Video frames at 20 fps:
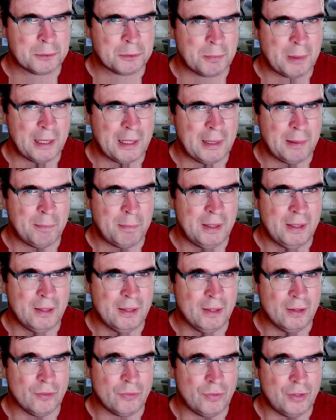may be
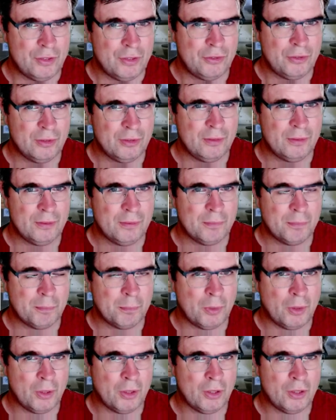efficient,
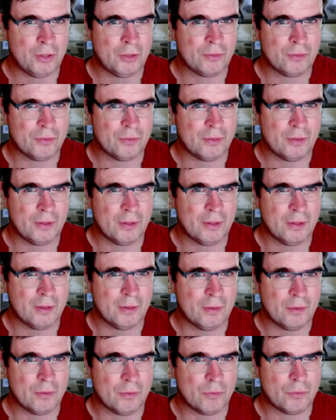but
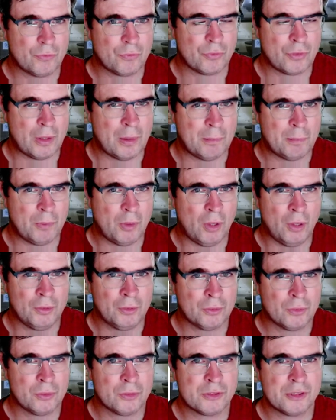from other
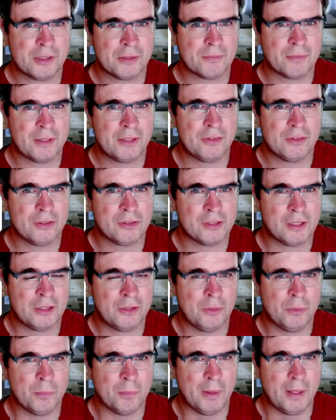considerations that
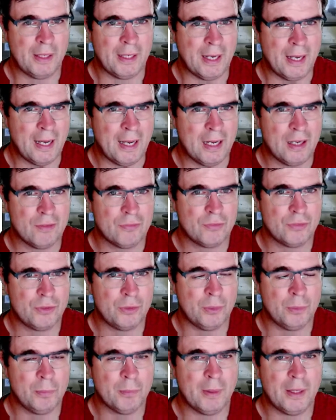you may have,
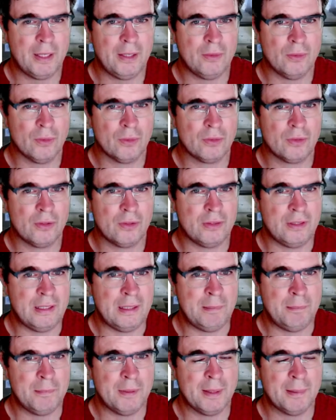you may not
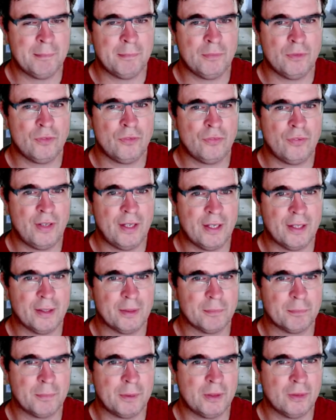deem them
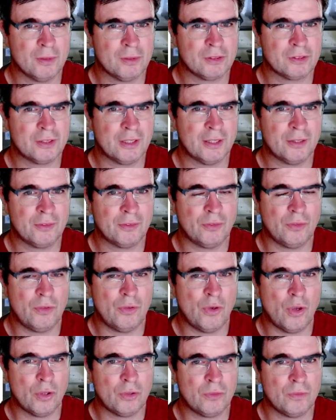fair because they're
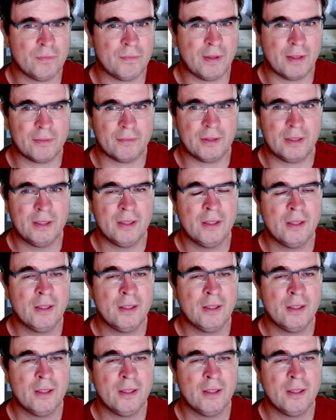not very